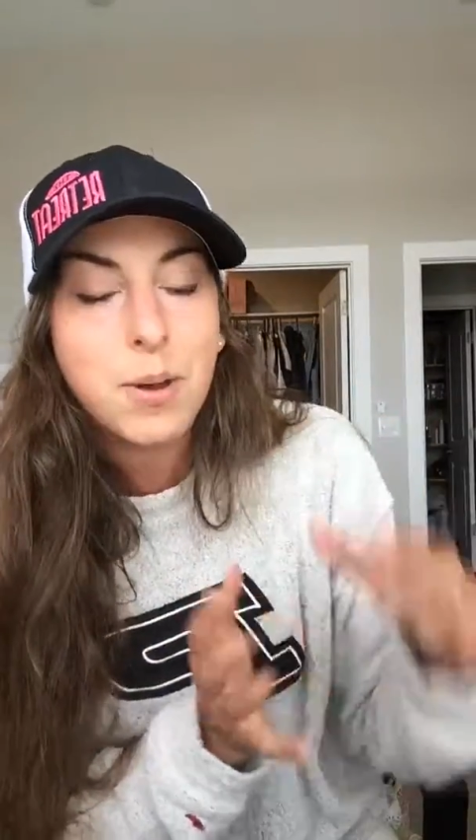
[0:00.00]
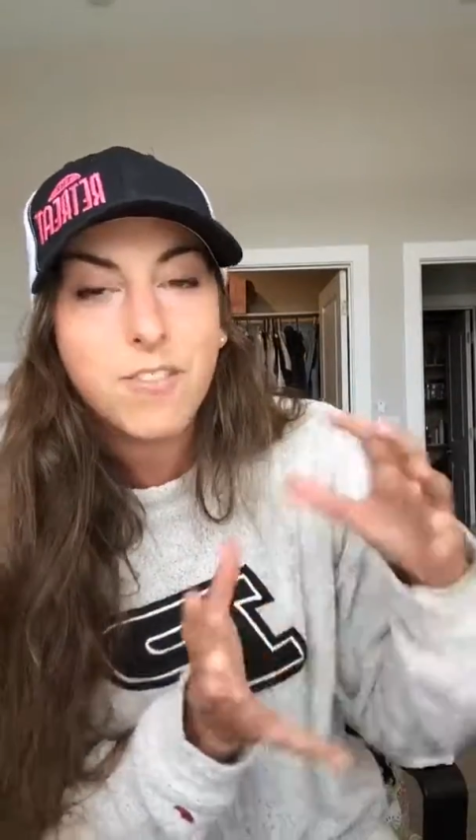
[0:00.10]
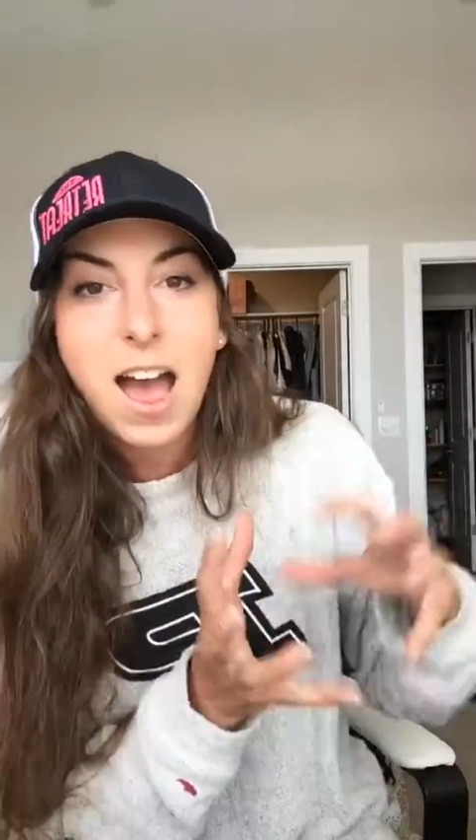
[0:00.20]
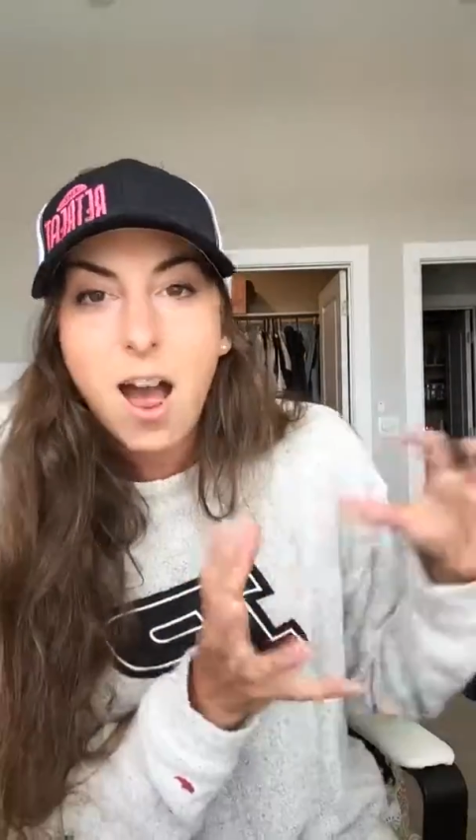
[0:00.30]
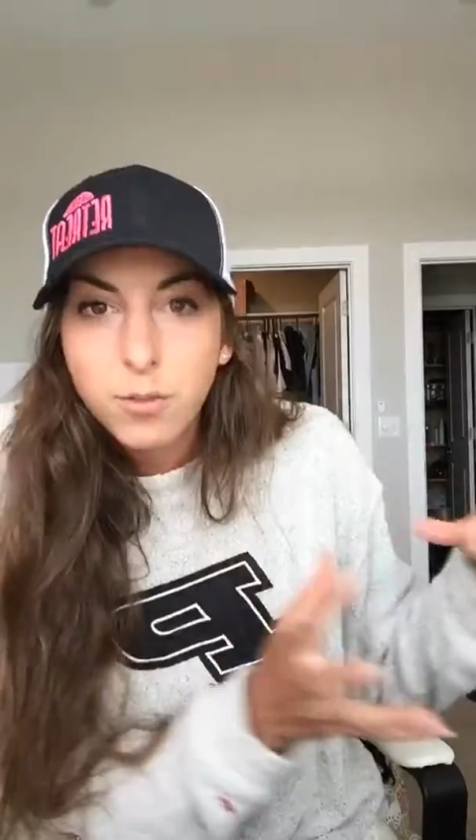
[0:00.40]
of
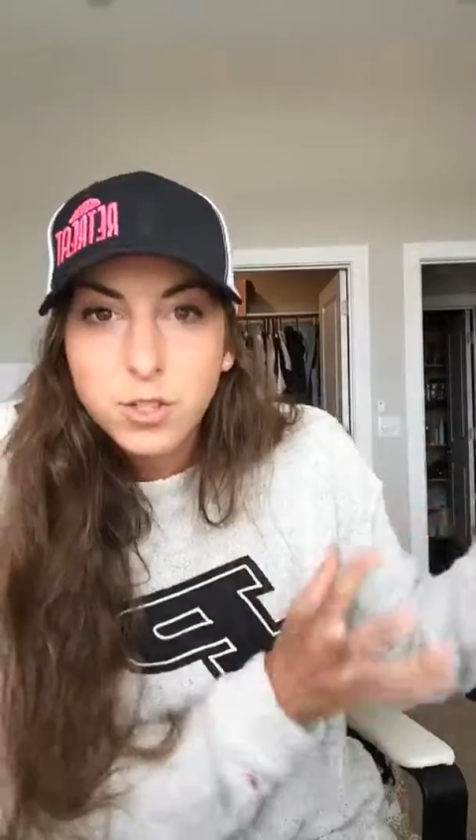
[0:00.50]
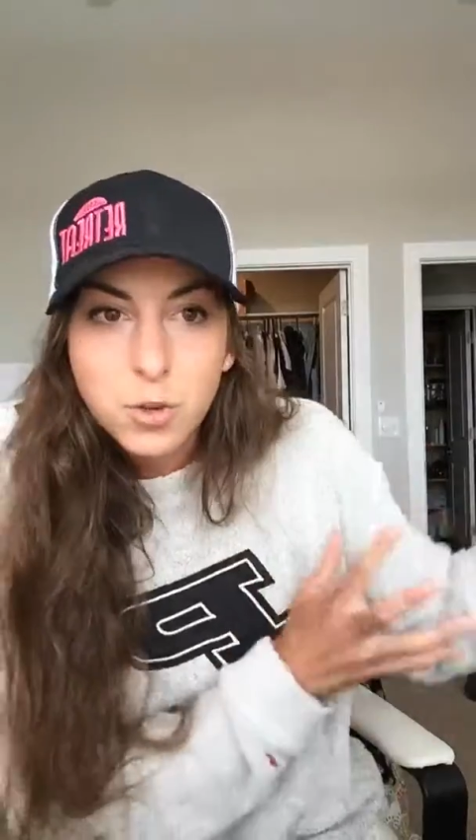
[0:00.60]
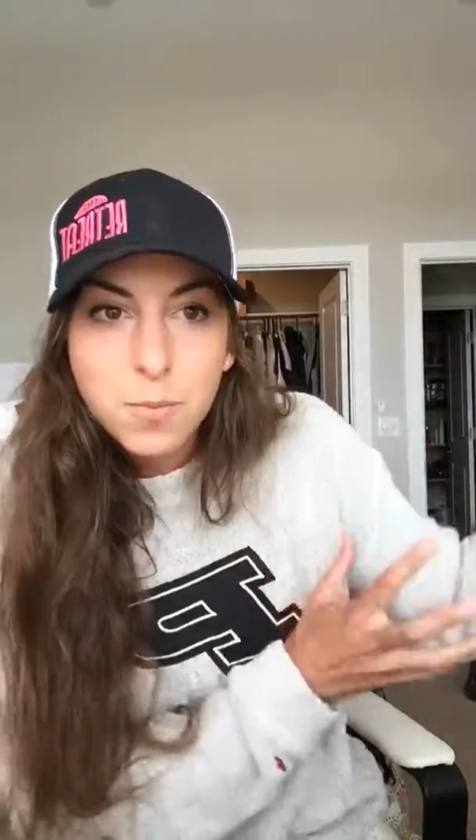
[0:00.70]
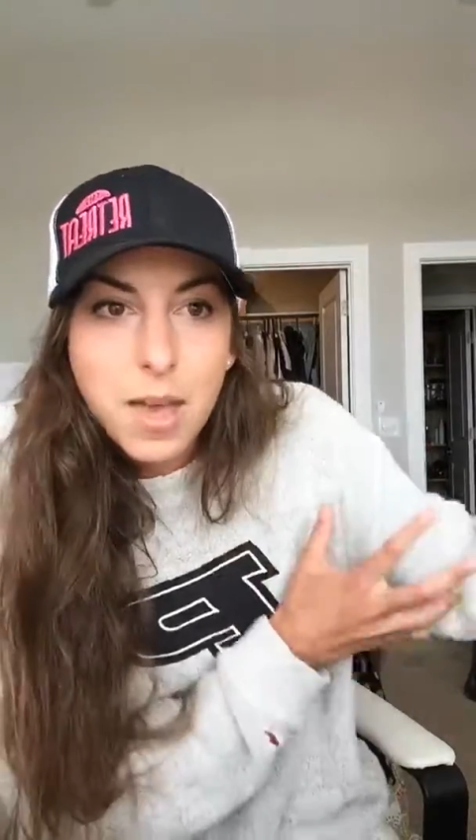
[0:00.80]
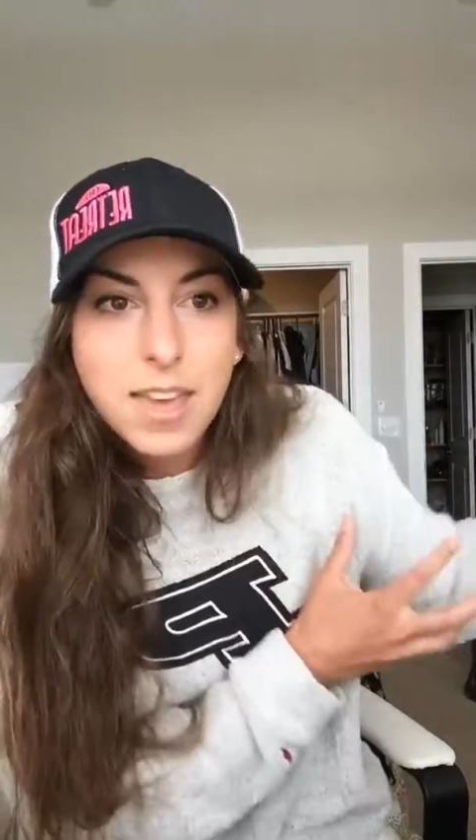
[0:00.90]
how
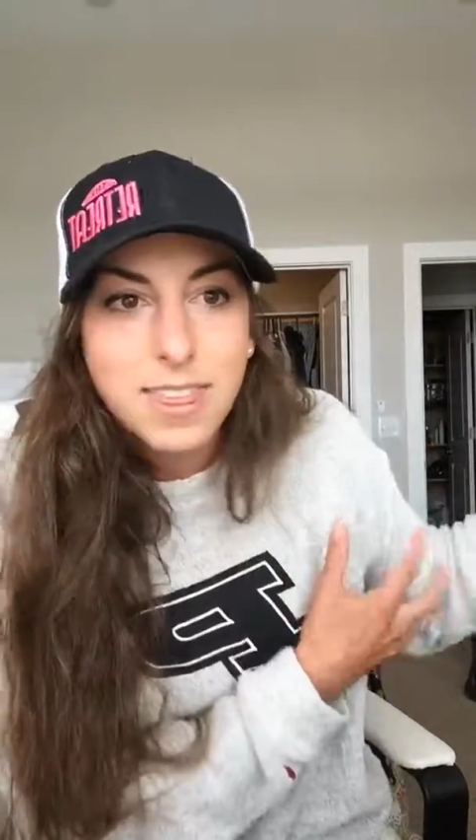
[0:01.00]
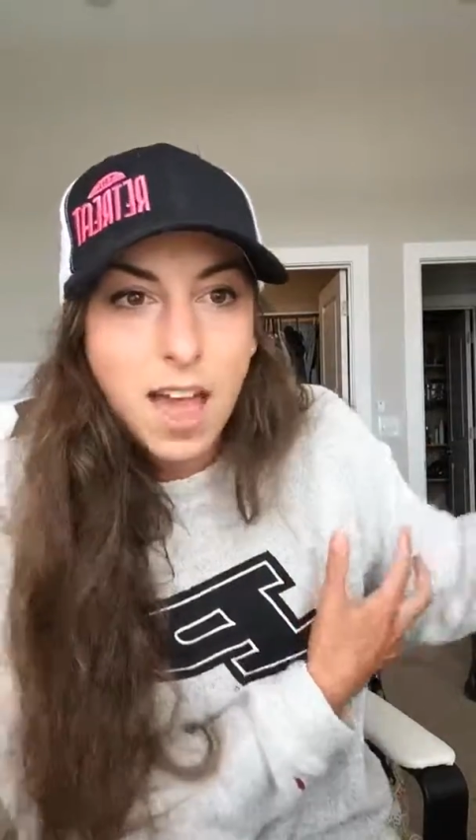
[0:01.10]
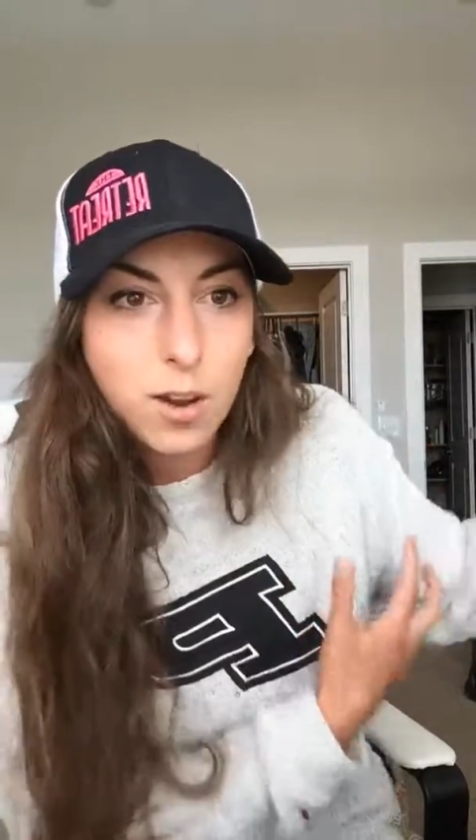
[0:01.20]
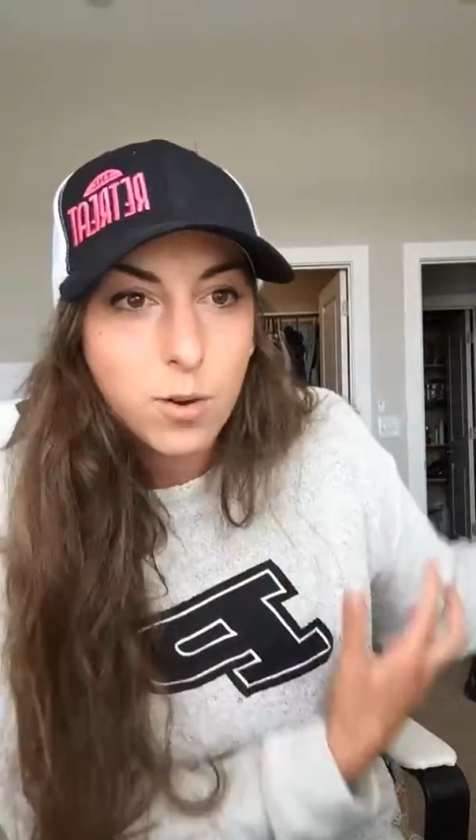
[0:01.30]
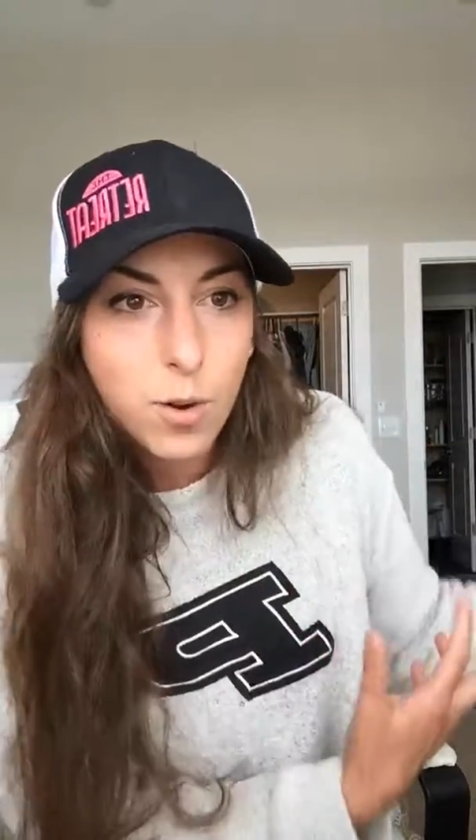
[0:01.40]
to make
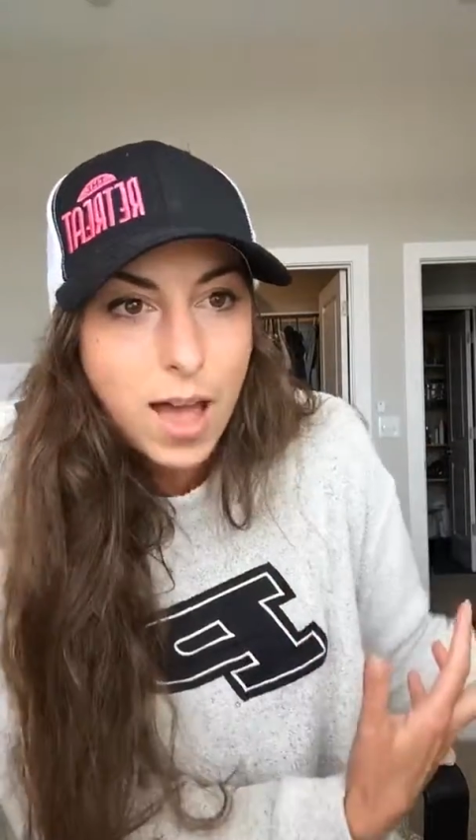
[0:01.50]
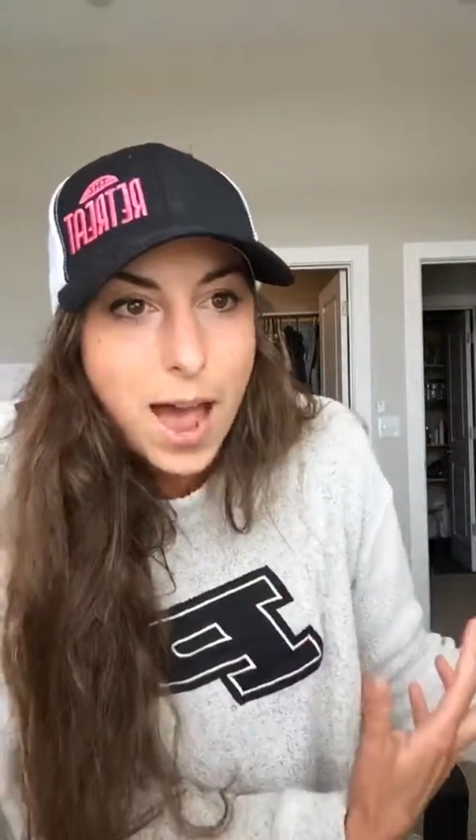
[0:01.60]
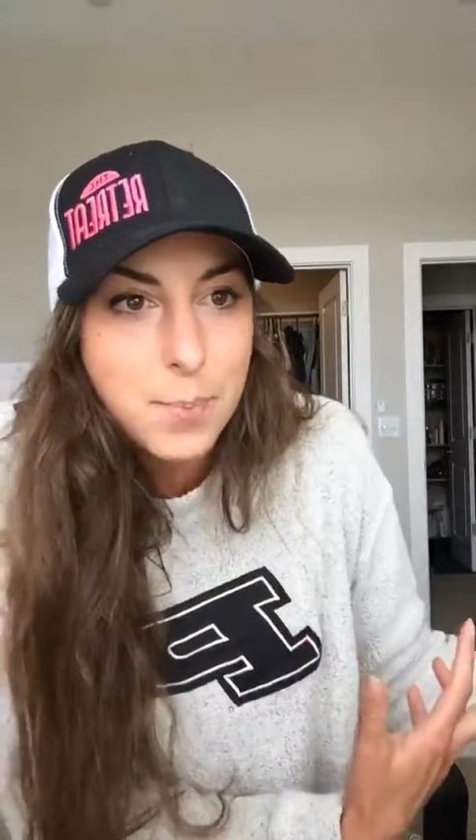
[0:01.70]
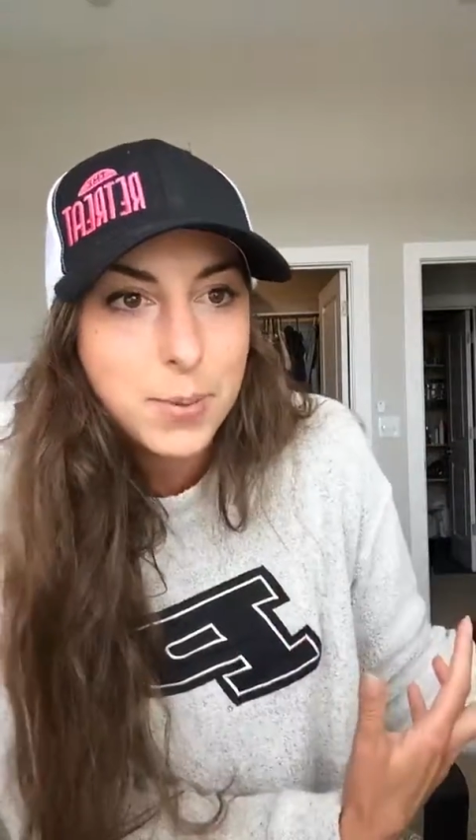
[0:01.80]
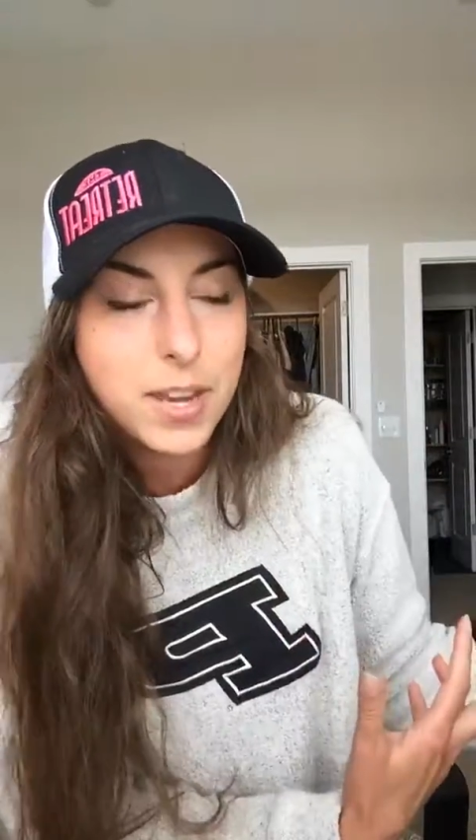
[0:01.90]
that goal
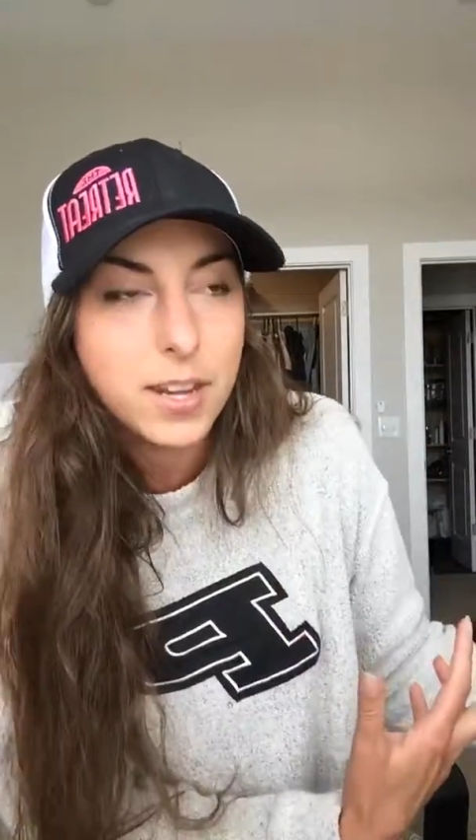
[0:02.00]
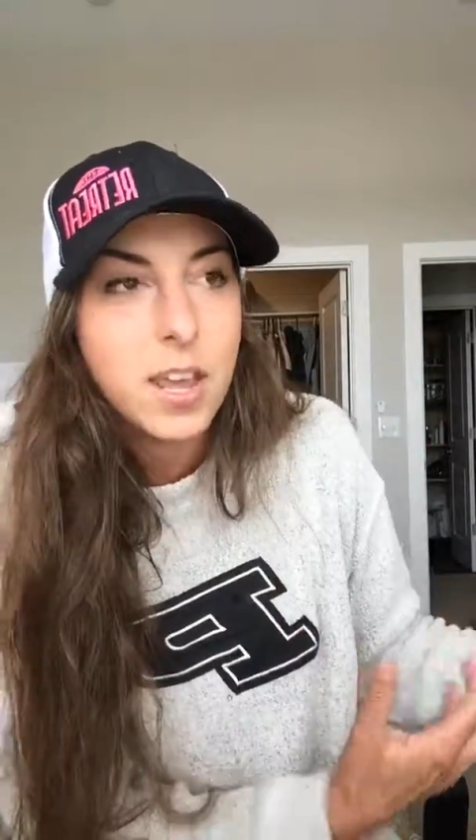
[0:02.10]
happen.